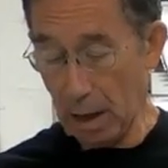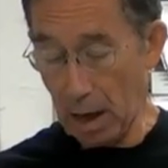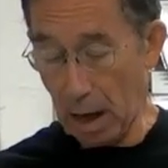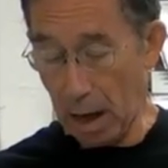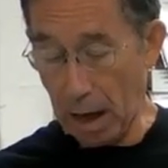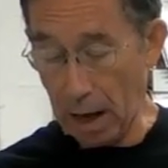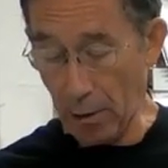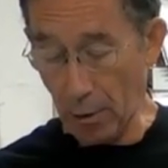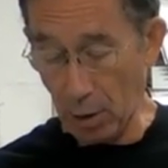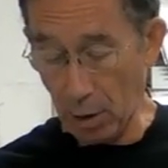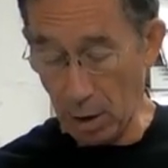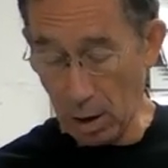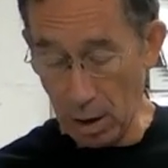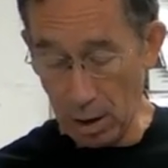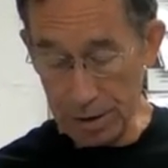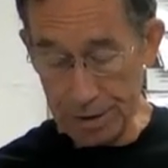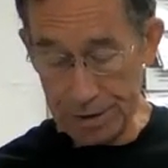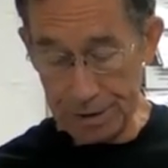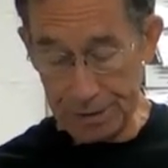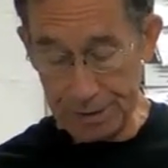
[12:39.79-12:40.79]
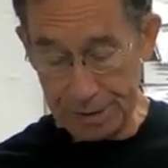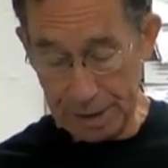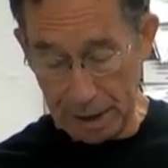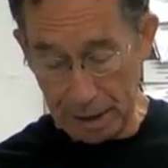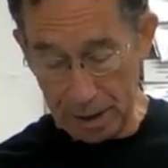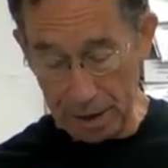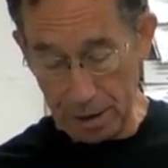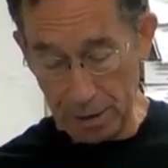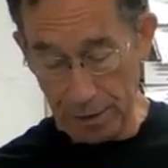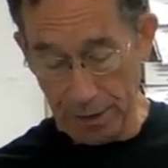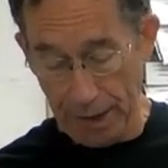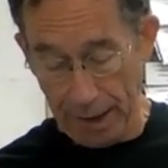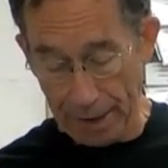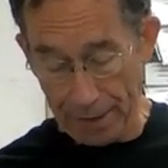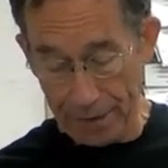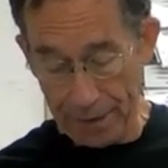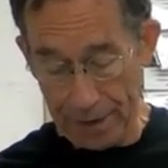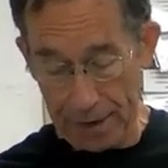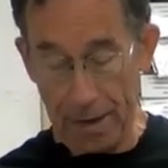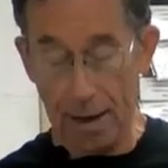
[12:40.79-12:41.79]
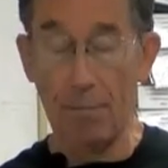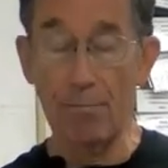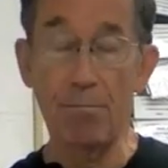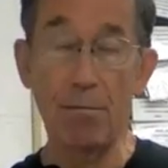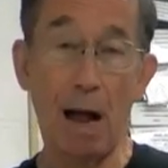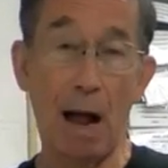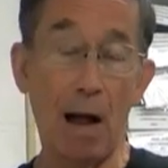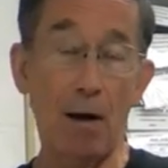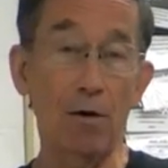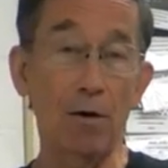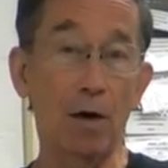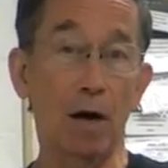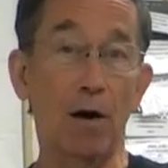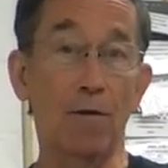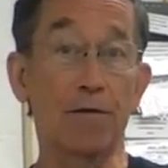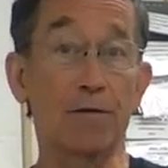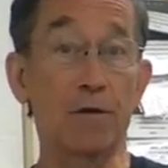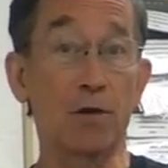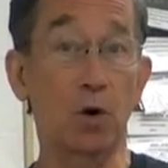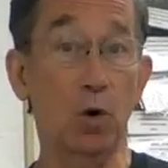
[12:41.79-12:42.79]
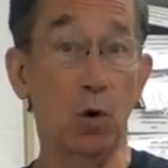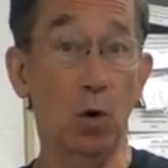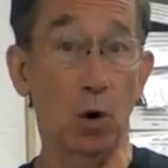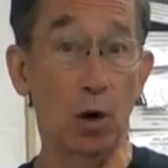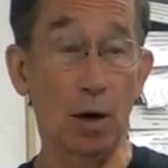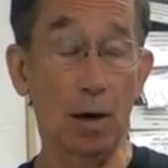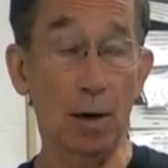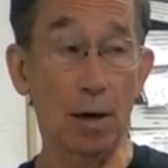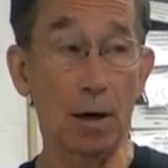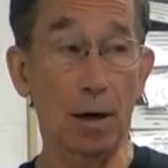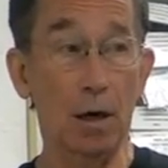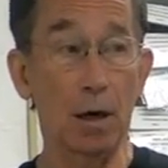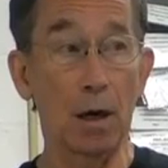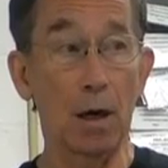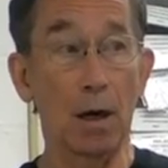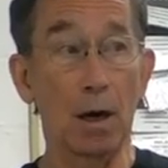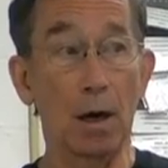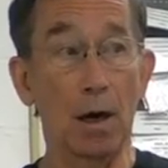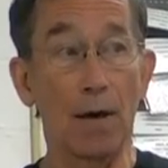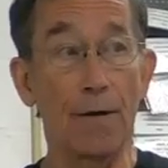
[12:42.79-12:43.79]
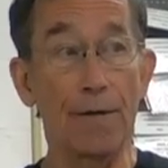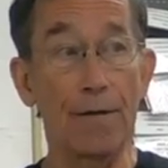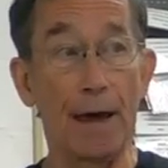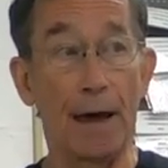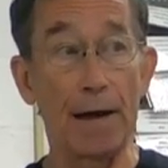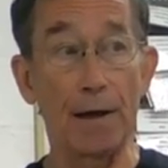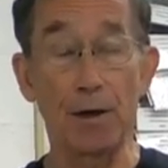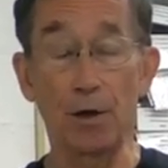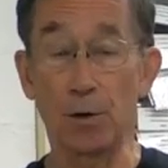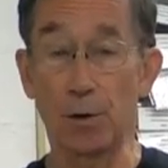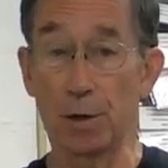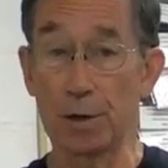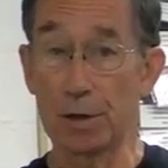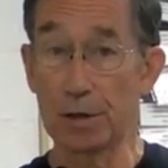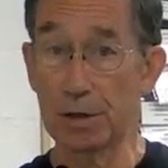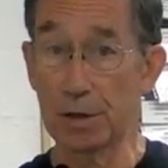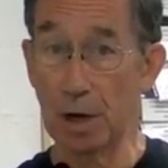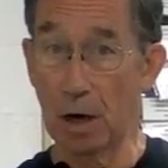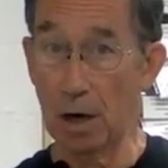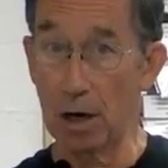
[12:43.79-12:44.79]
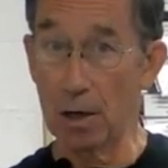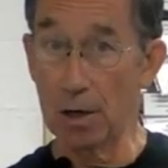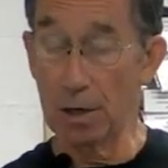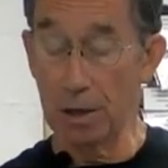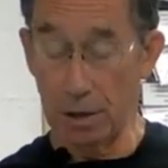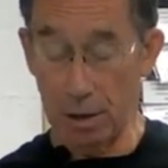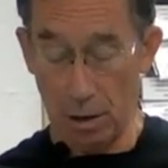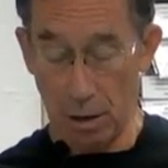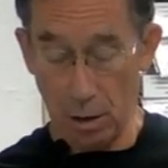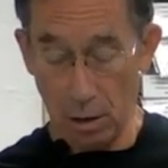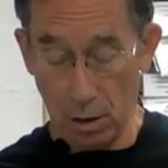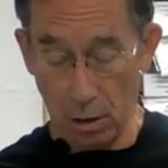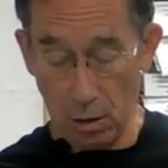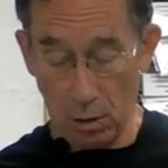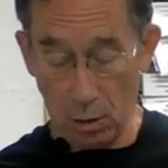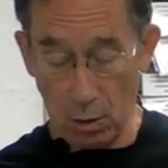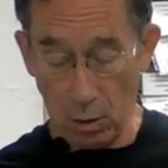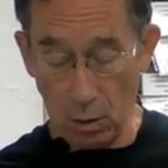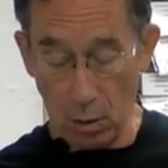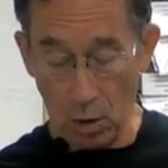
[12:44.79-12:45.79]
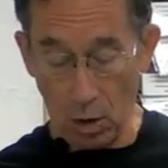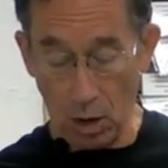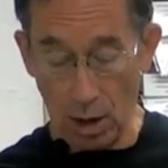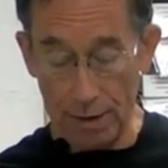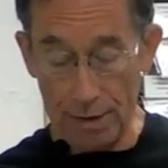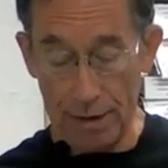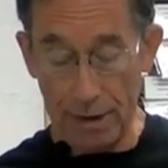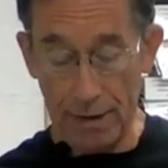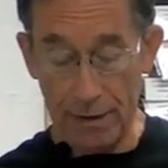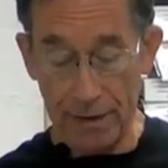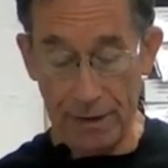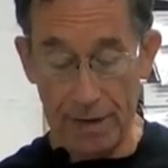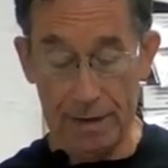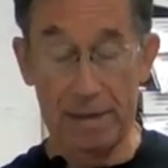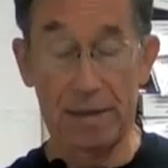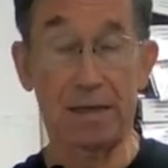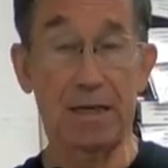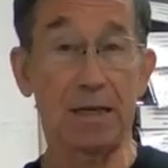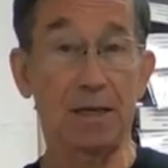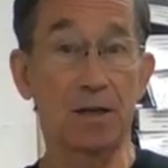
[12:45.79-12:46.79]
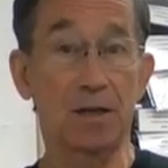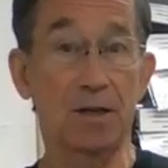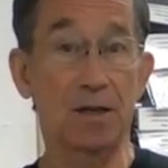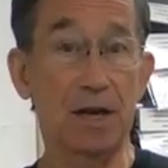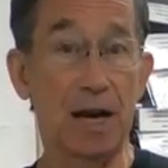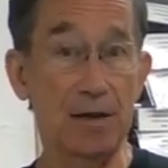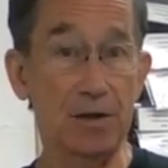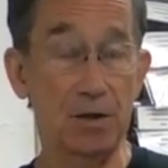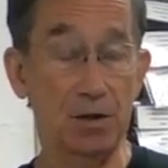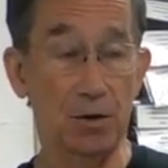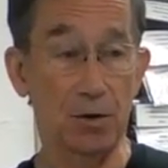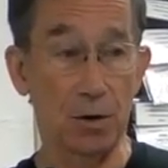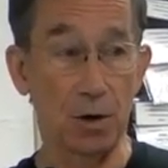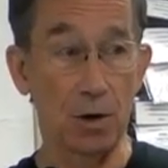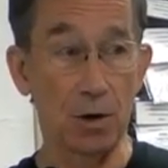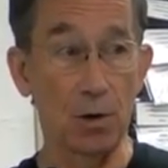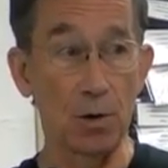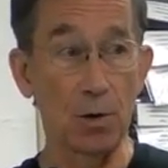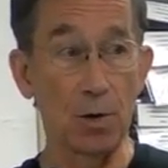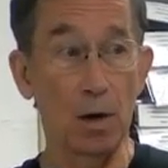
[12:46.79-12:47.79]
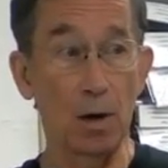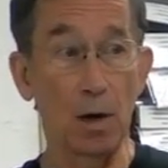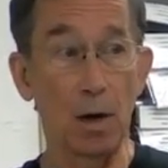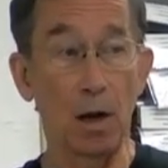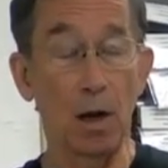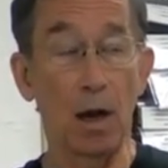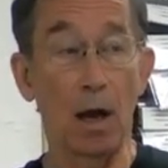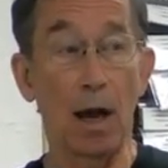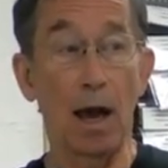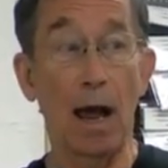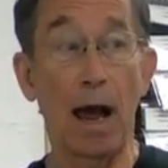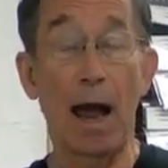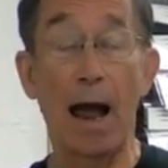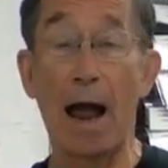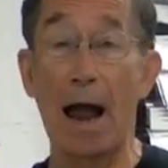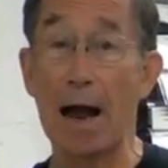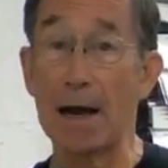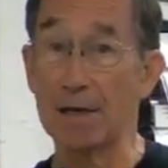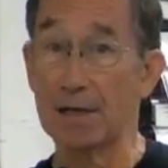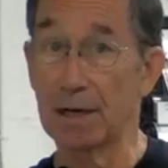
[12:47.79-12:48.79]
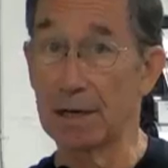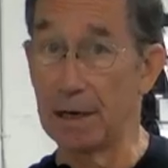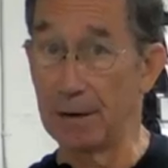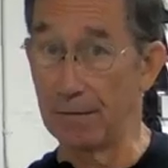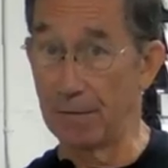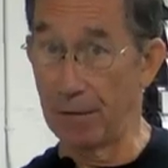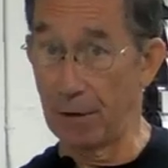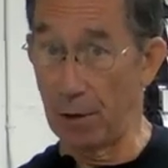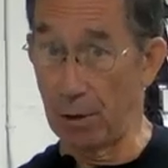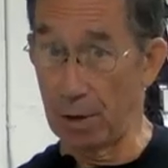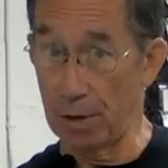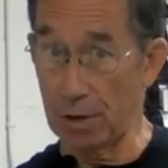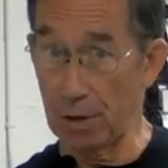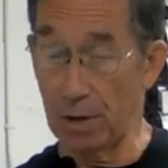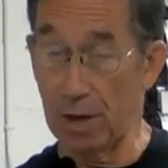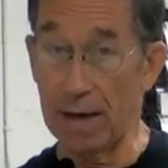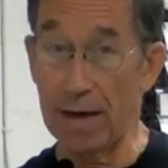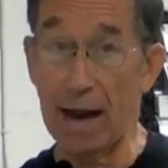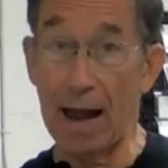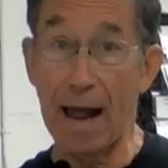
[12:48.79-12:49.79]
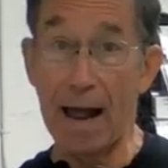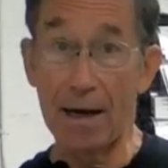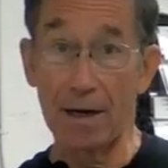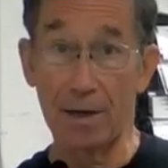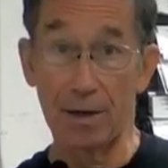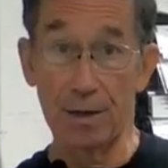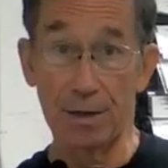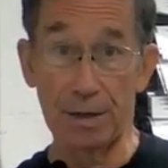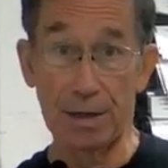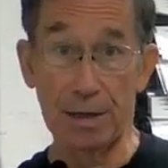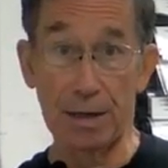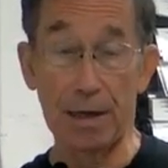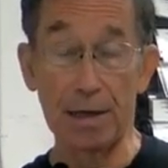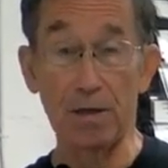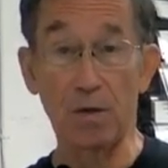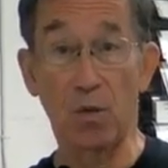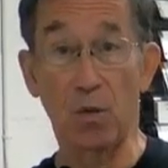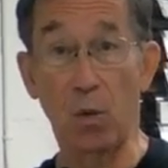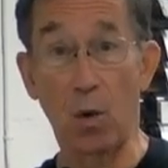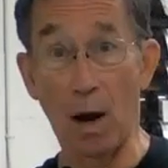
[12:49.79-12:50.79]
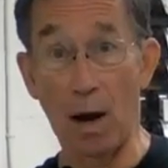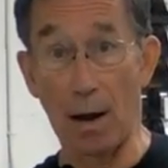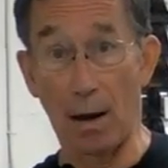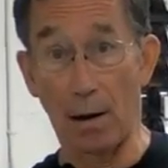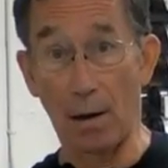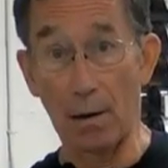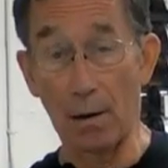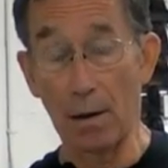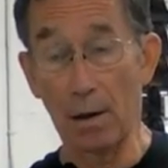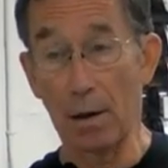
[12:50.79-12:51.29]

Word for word: I will also tell you that the amount of torque that you exert on this set screw has an influence on accuracy as well.